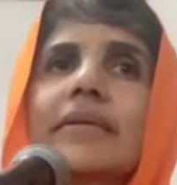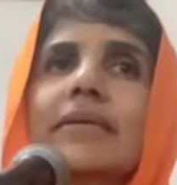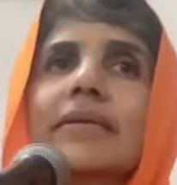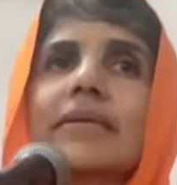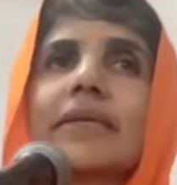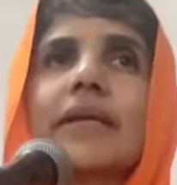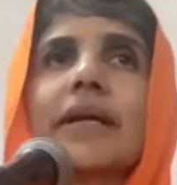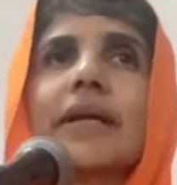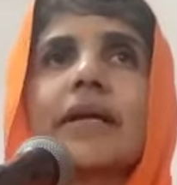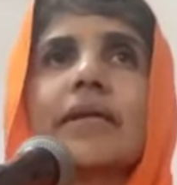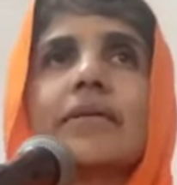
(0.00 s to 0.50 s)
So
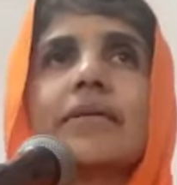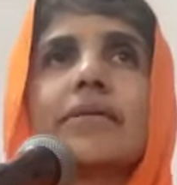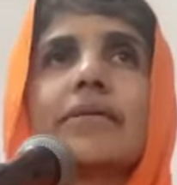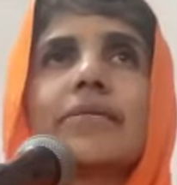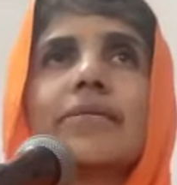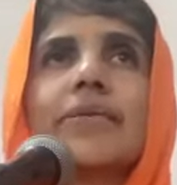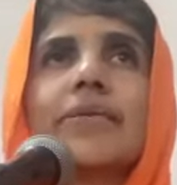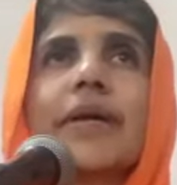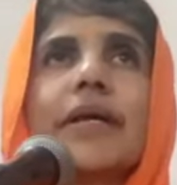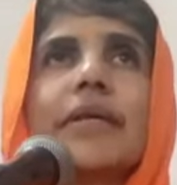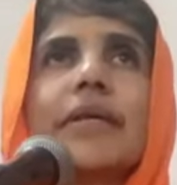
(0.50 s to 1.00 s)
there are
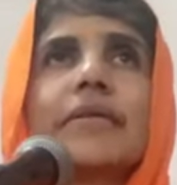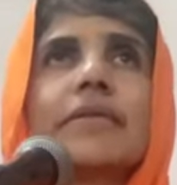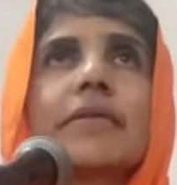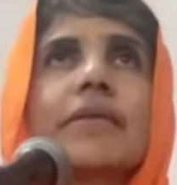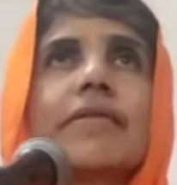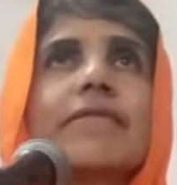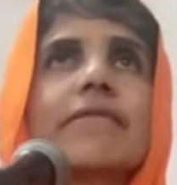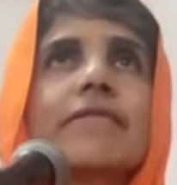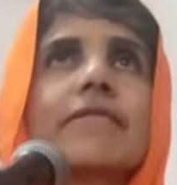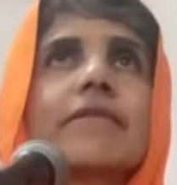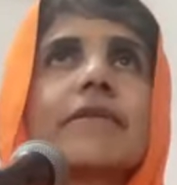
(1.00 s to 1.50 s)
two ways
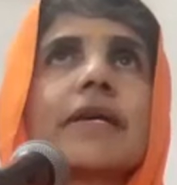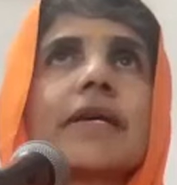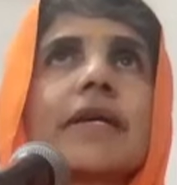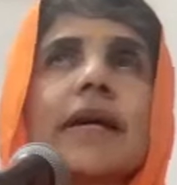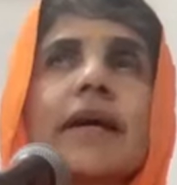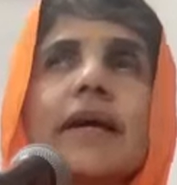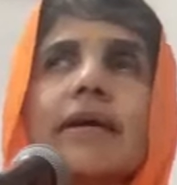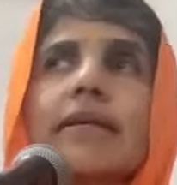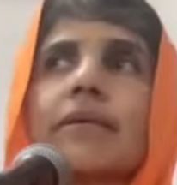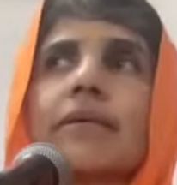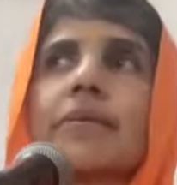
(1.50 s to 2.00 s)
of
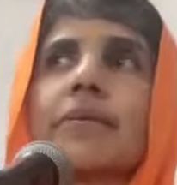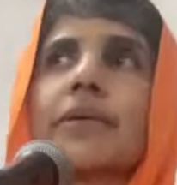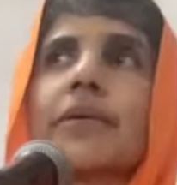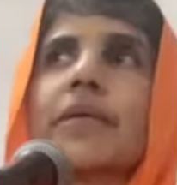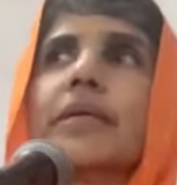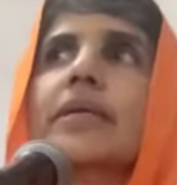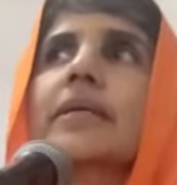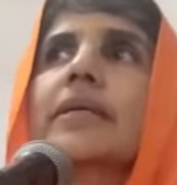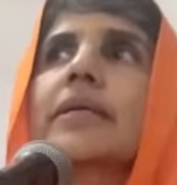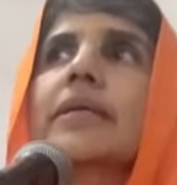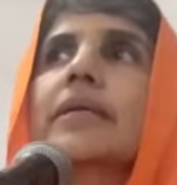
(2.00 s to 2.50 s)
looking at the
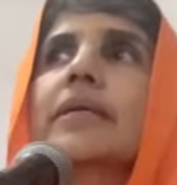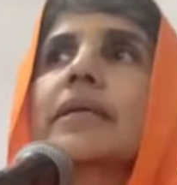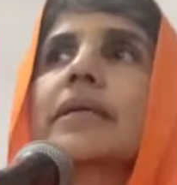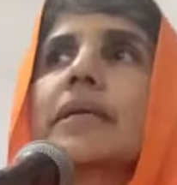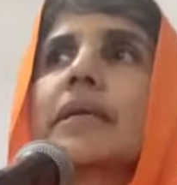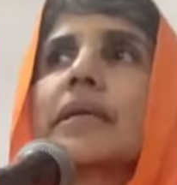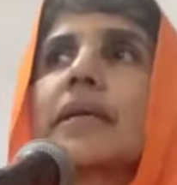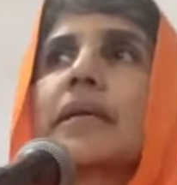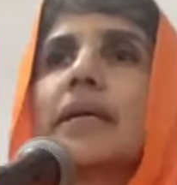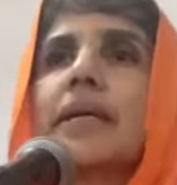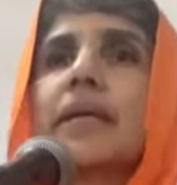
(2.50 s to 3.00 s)
world.
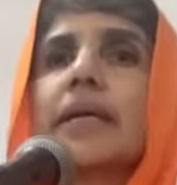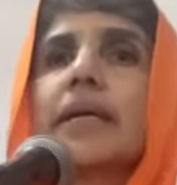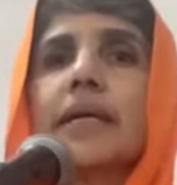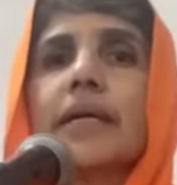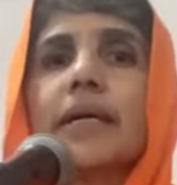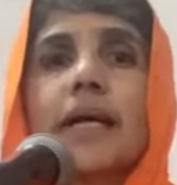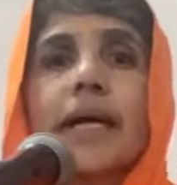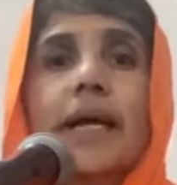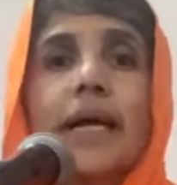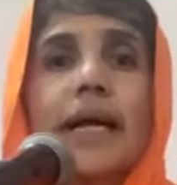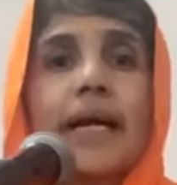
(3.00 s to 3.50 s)

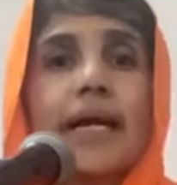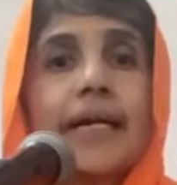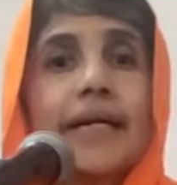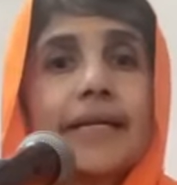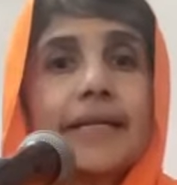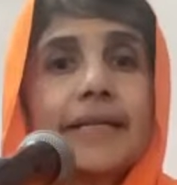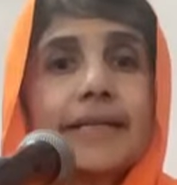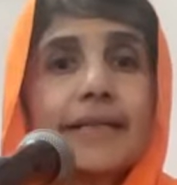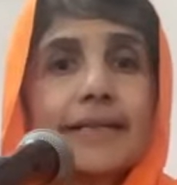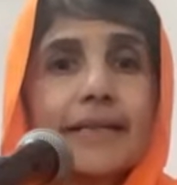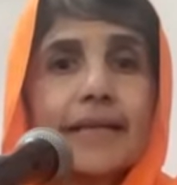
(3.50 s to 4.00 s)

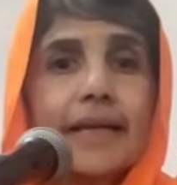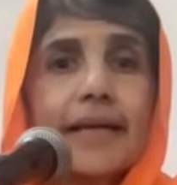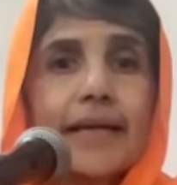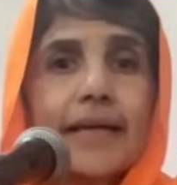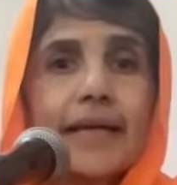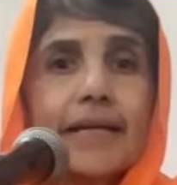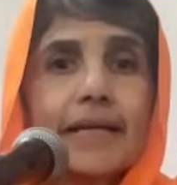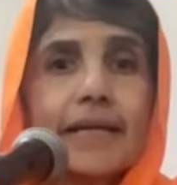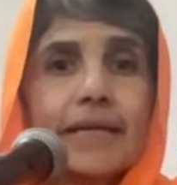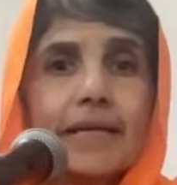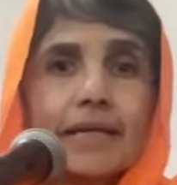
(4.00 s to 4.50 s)
It is
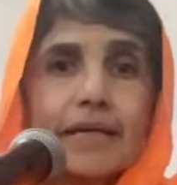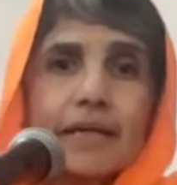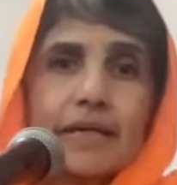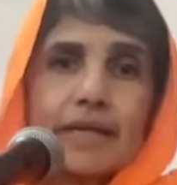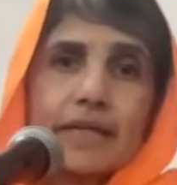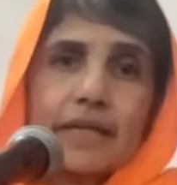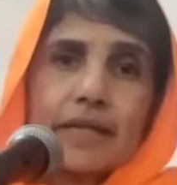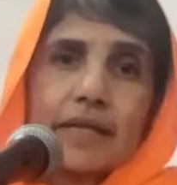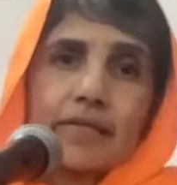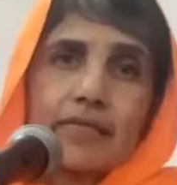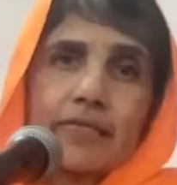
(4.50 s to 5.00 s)
there,
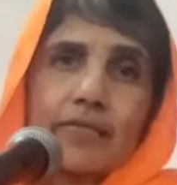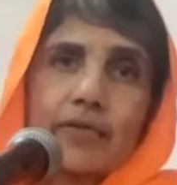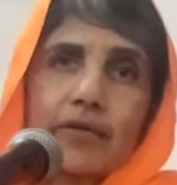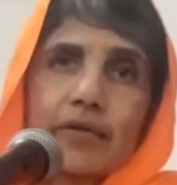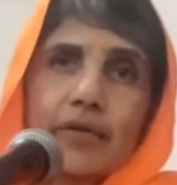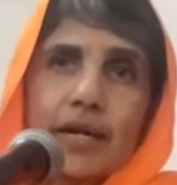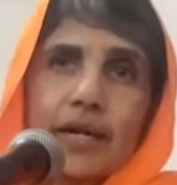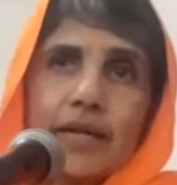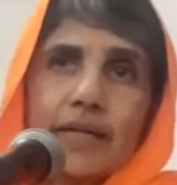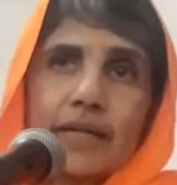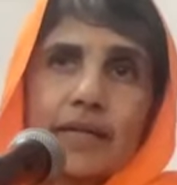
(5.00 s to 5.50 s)

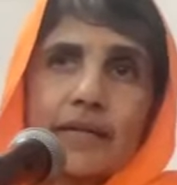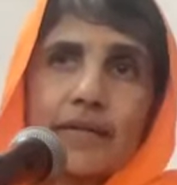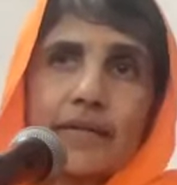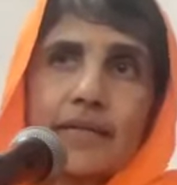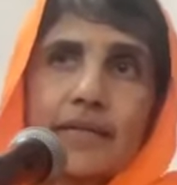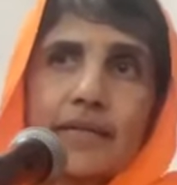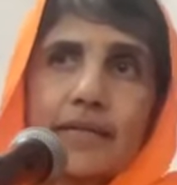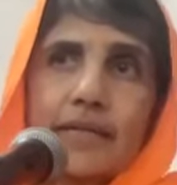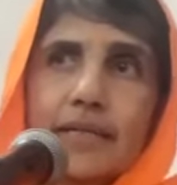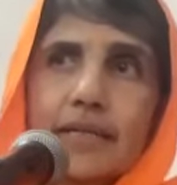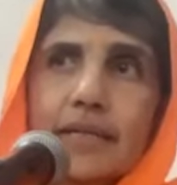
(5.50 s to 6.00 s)
therefore I
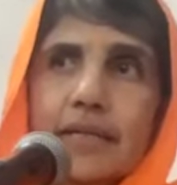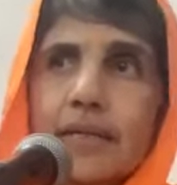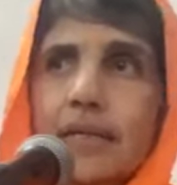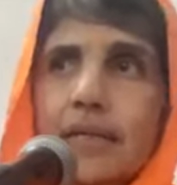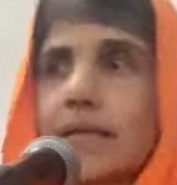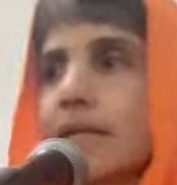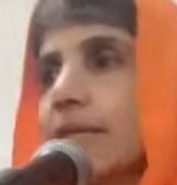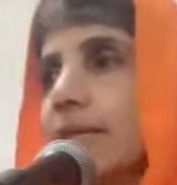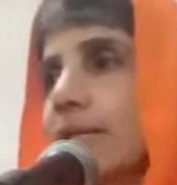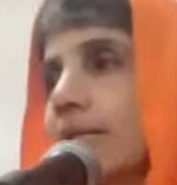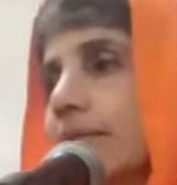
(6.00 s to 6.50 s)
see it.
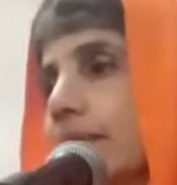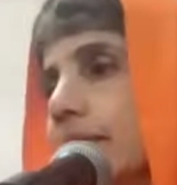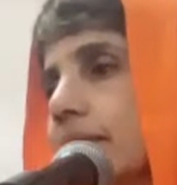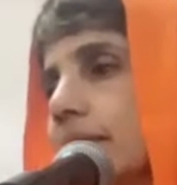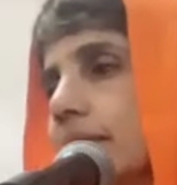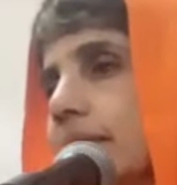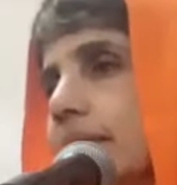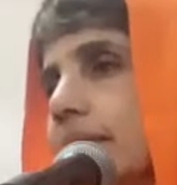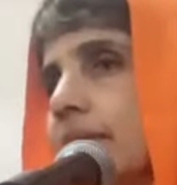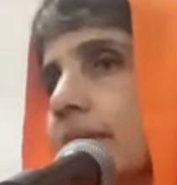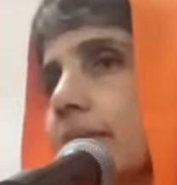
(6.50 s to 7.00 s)

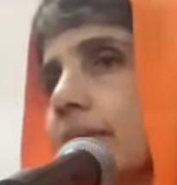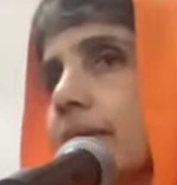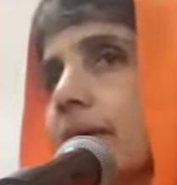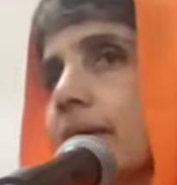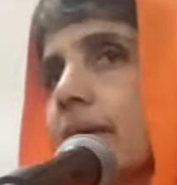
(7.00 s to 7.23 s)
This is